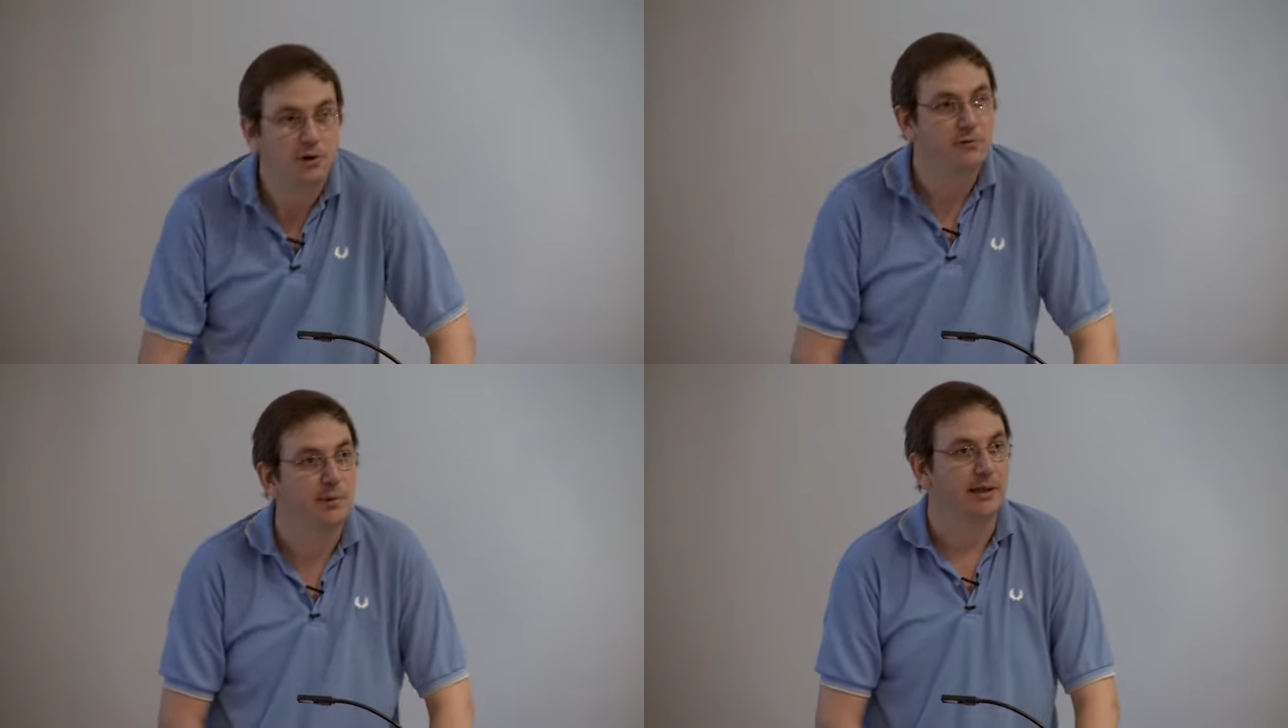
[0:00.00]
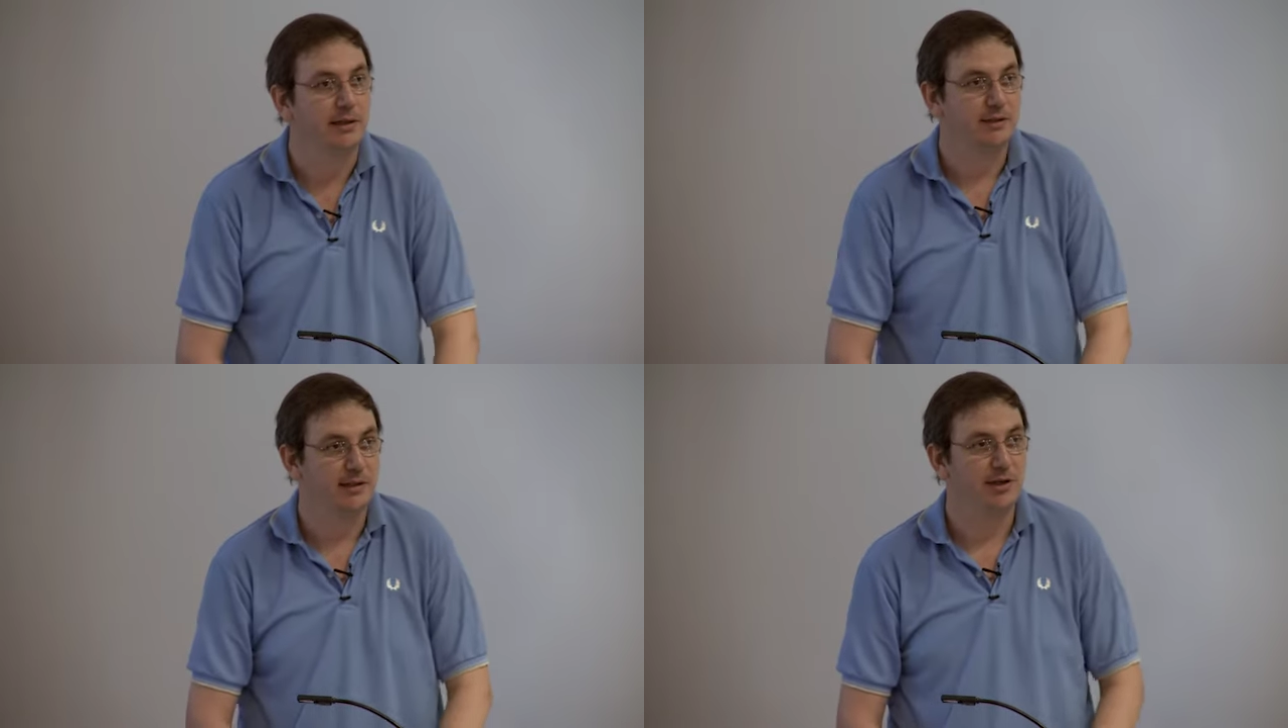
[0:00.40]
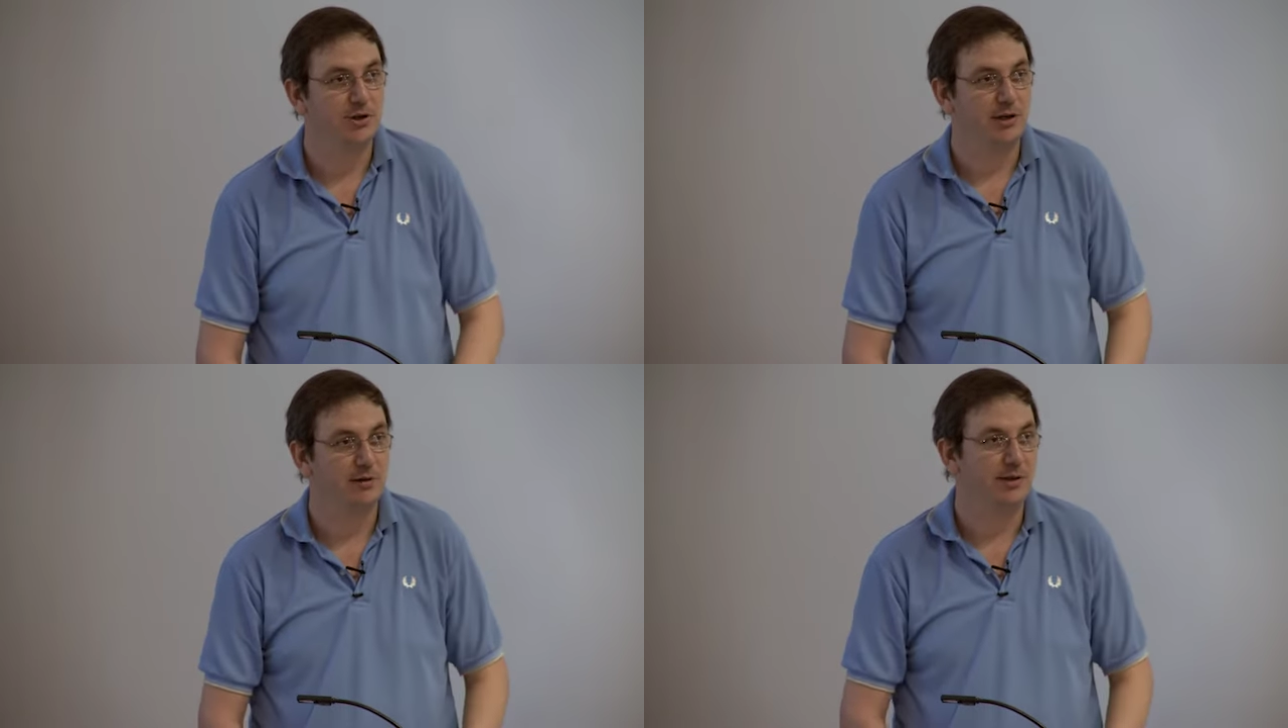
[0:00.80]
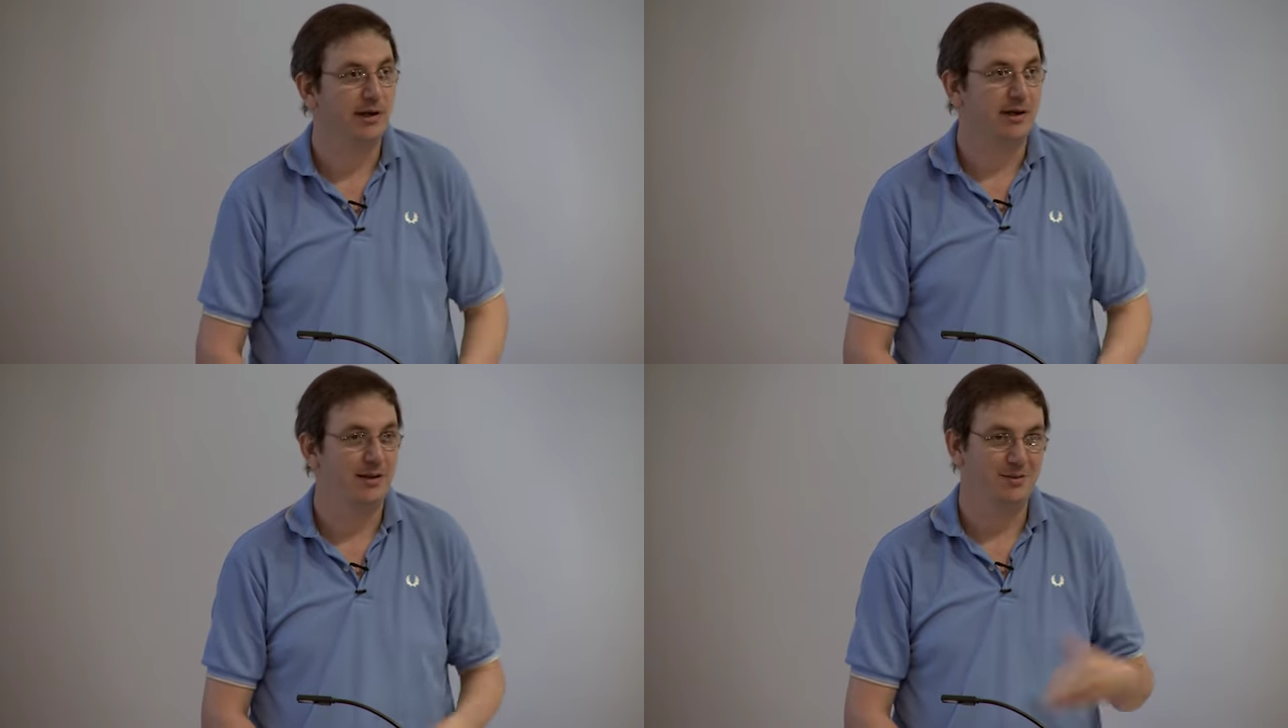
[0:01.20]
off by this initially when
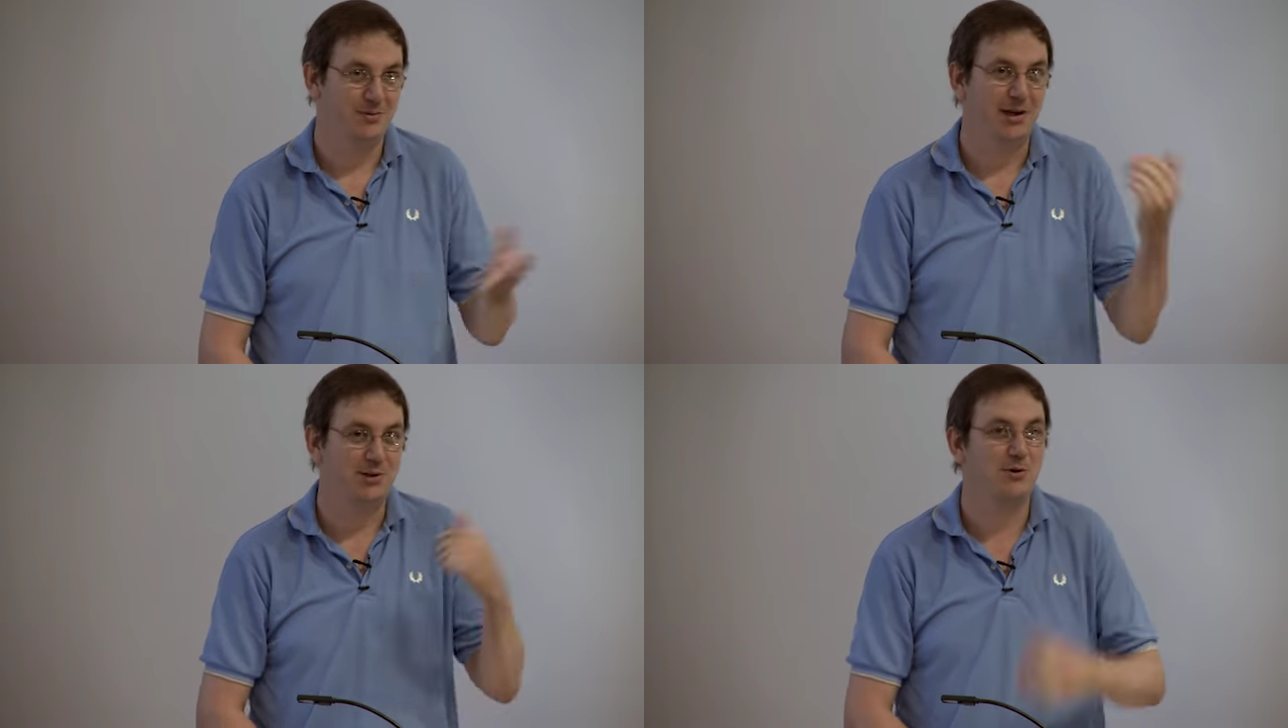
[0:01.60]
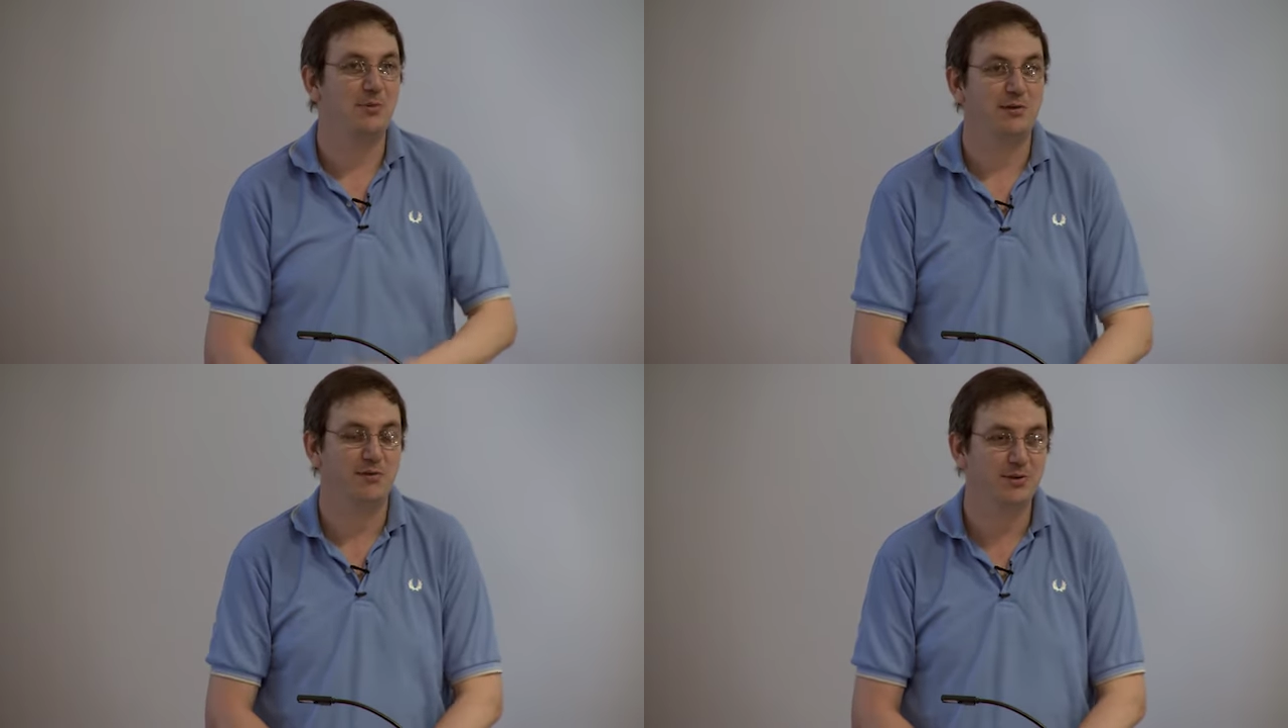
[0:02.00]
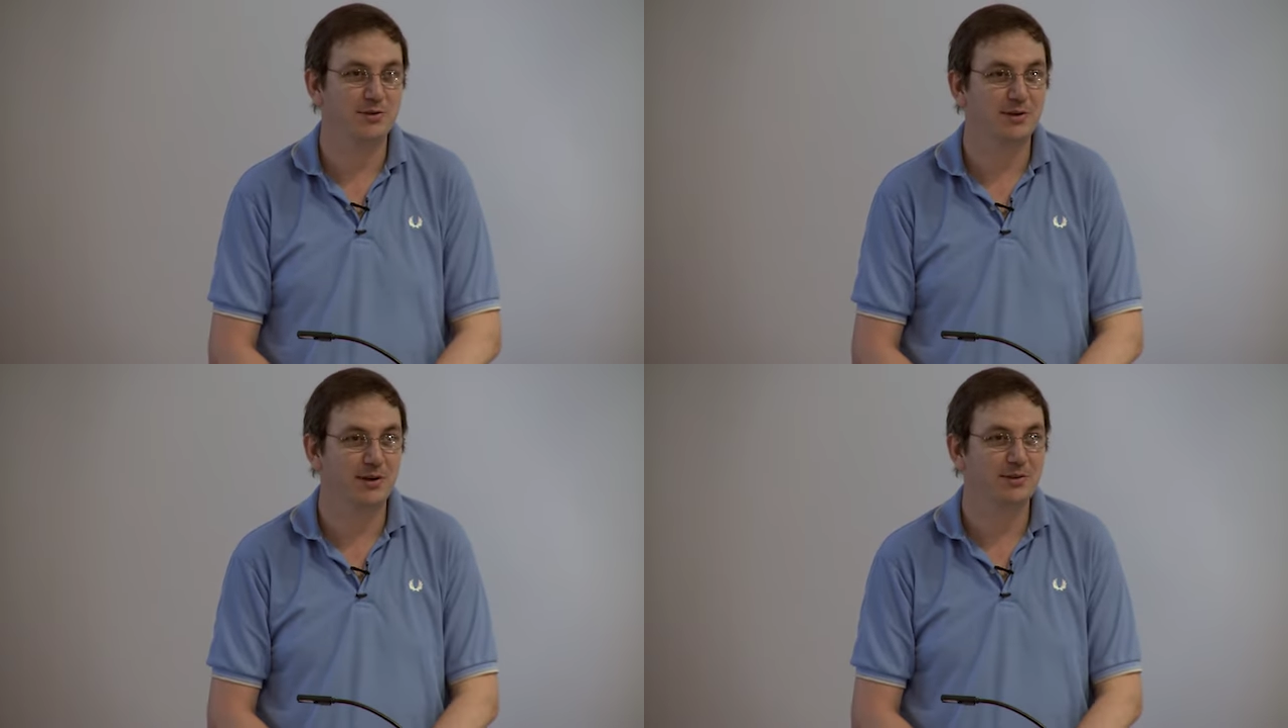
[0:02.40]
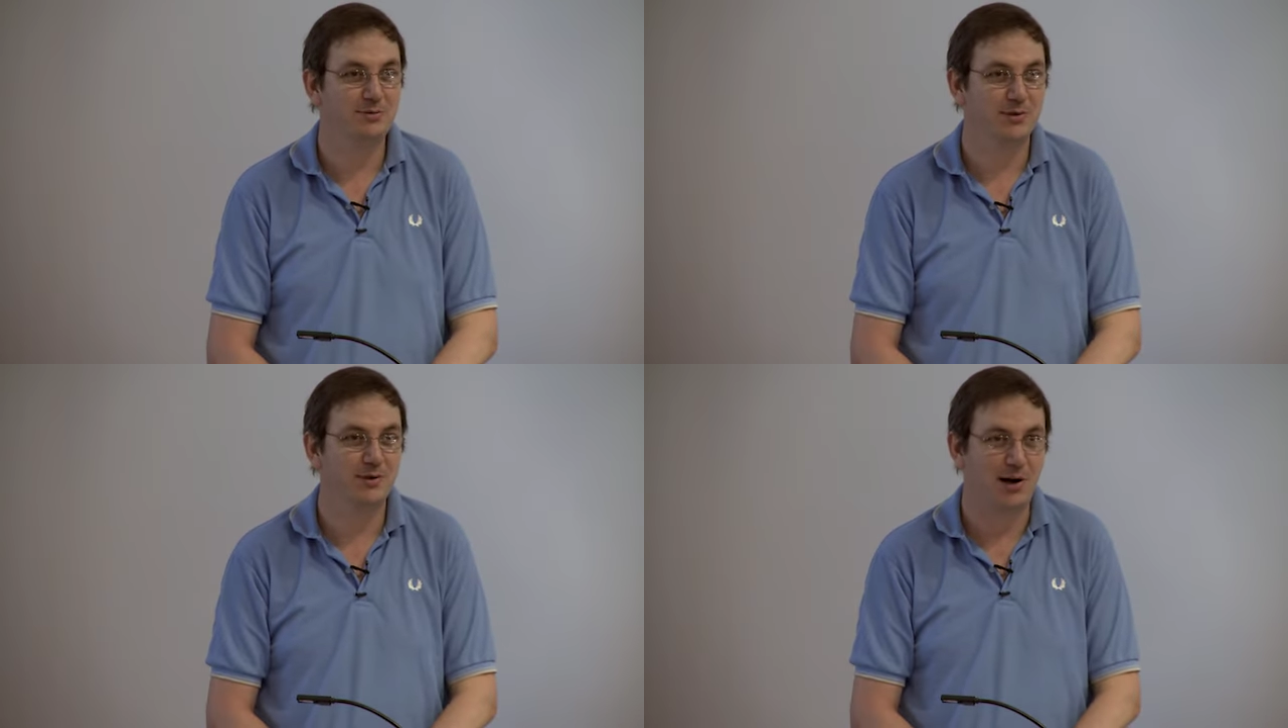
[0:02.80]
I saw my first grid
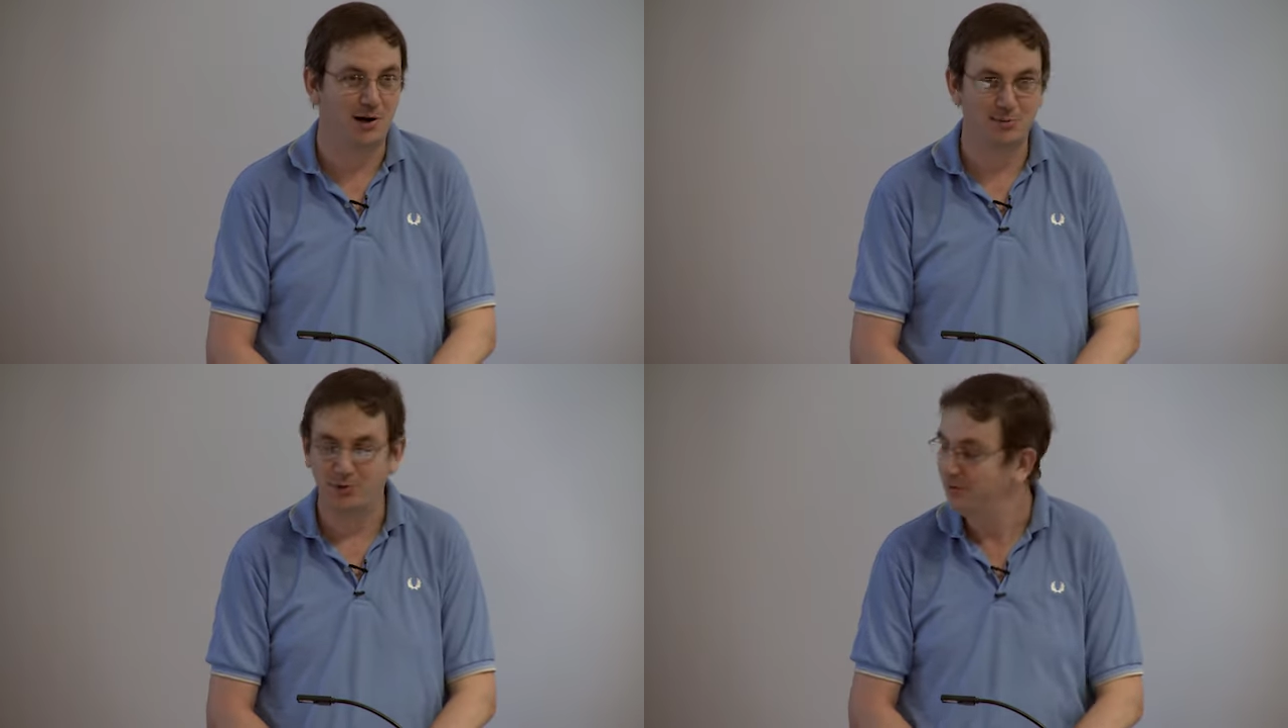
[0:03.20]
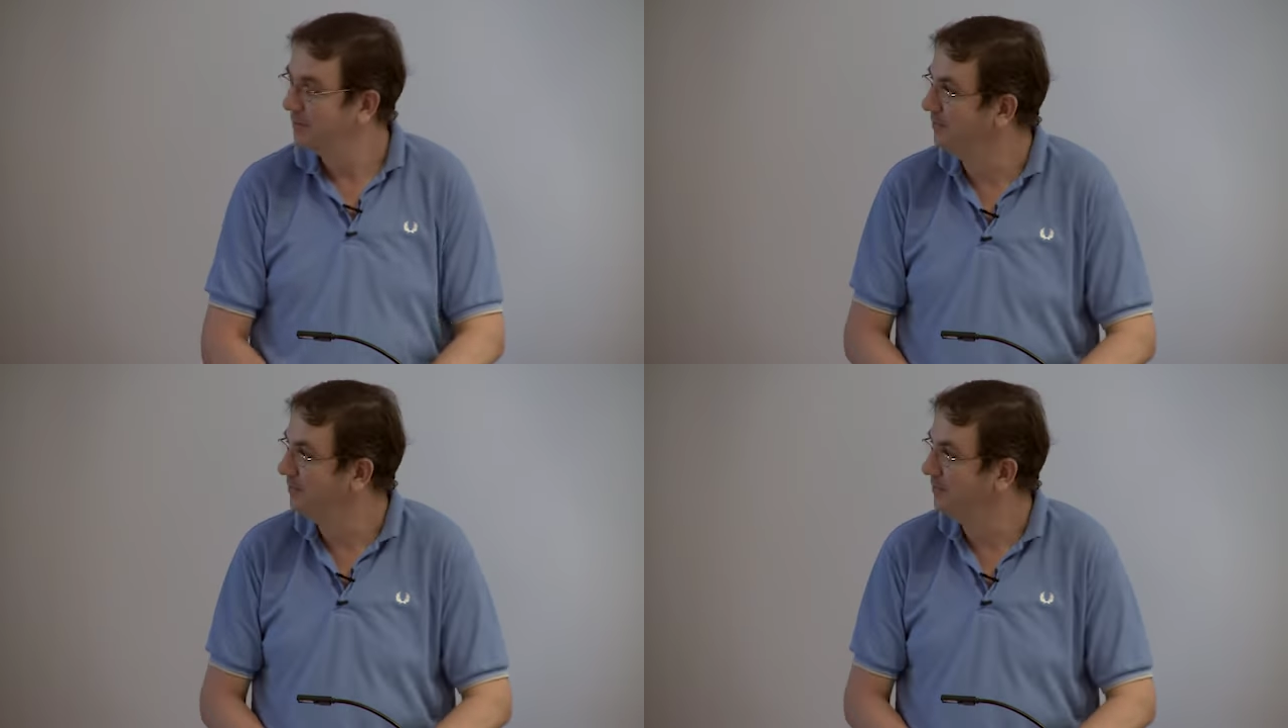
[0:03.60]
with carbon.